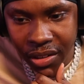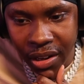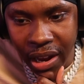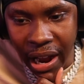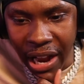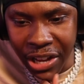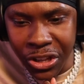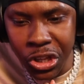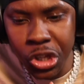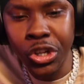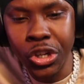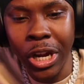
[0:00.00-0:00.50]

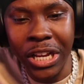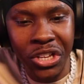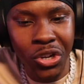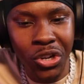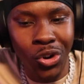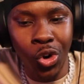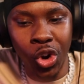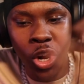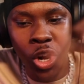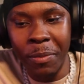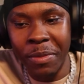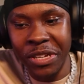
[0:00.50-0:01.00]
And you should have to
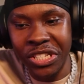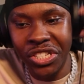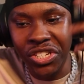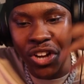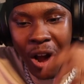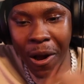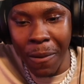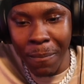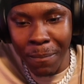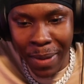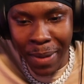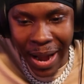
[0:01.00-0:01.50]
call him a
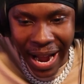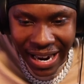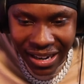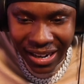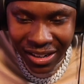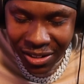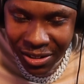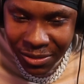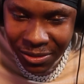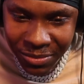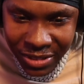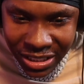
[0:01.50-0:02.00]
scumbag.
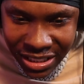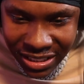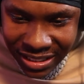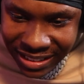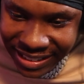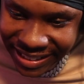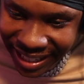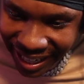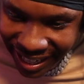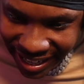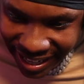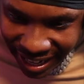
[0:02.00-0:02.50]

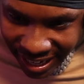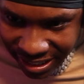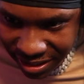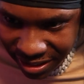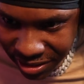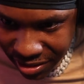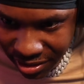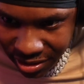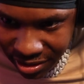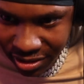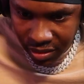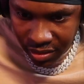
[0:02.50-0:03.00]
Dickhead.